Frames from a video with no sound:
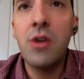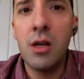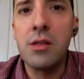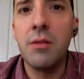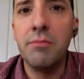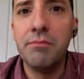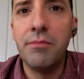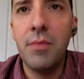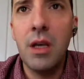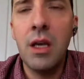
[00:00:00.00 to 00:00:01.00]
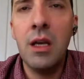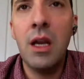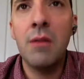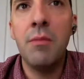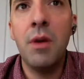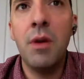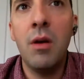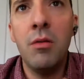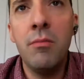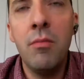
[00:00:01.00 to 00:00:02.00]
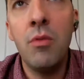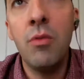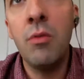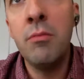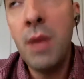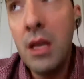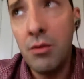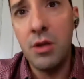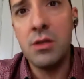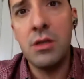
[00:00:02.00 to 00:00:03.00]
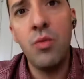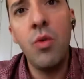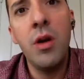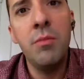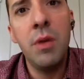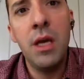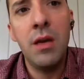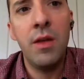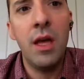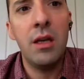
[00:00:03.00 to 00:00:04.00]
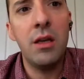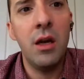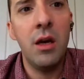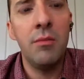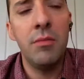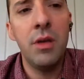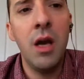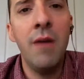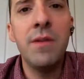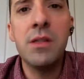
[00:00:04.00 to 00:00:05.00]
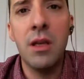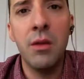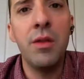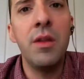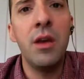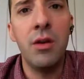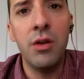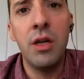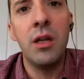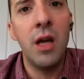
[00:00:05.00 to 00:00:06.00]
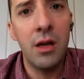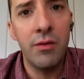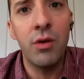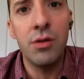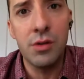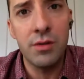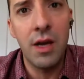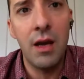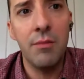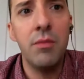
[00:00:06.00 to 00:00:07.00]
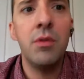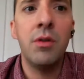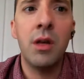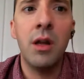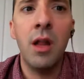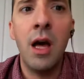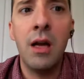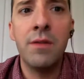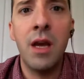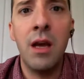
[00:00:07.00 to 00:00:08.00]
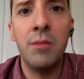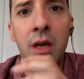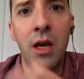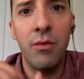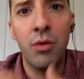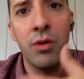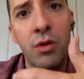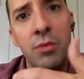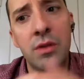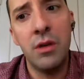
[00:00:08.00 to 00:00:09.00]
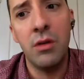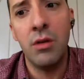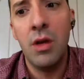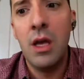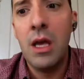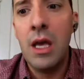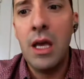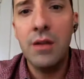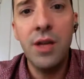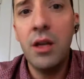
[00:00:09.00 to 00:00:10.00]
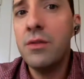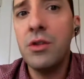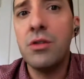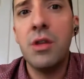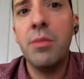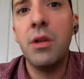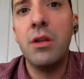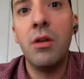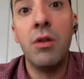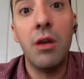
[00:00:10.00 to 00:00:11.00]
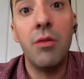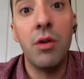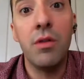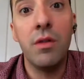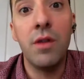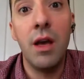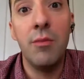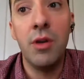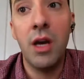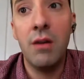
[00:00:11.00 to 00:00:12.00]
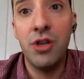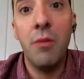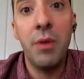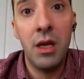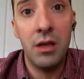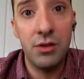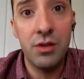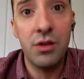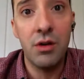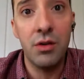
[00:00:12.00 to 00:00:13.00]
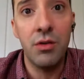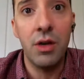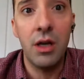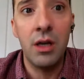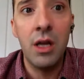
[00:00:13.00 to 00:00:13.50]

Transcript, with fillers: awesome and many reasons. One being that um, obviously in theater you get a lot of rehearsal time. You get a lot of time to kind of work through the material. In television, you typically don't get rehearsal time. You kind of jump in and just start doing it.